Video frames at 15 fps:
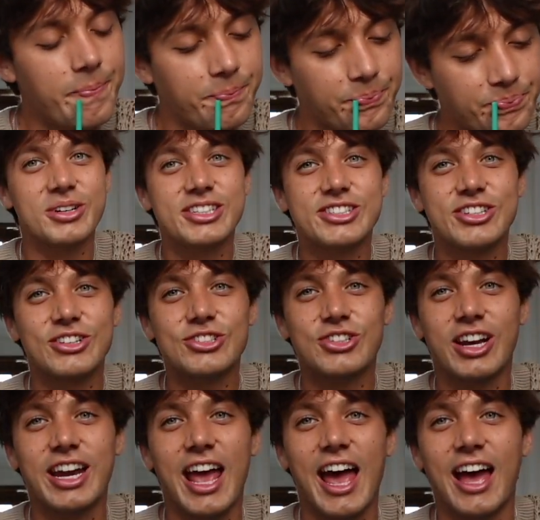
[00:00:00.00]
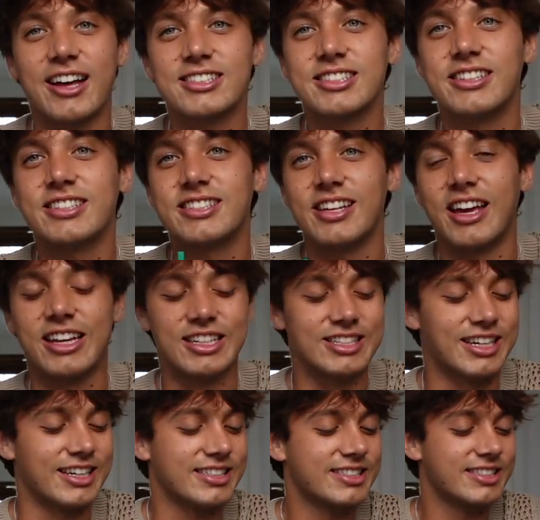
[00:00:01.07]
We're still trying to ask the
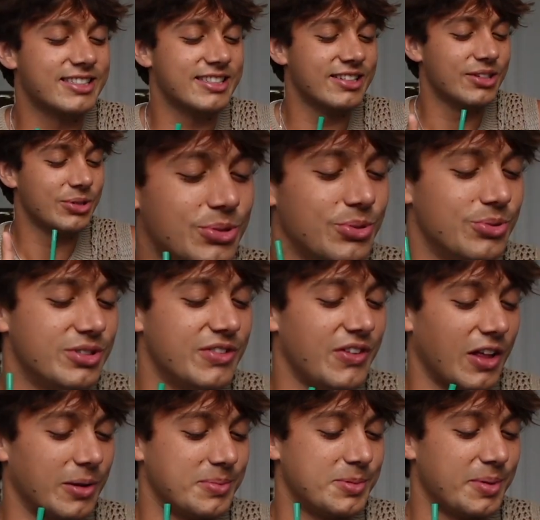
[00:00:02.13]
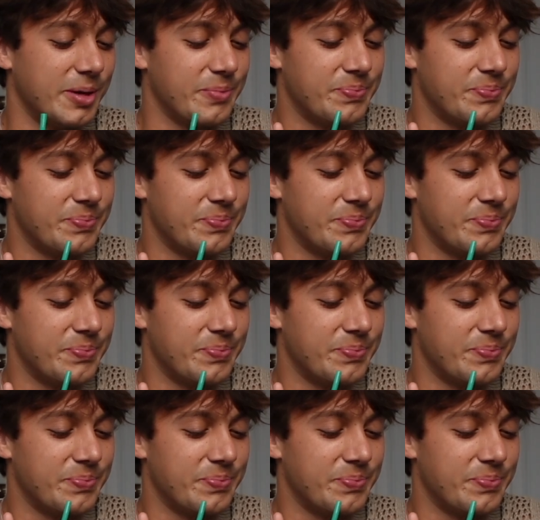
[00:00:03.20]
scientists who developed me.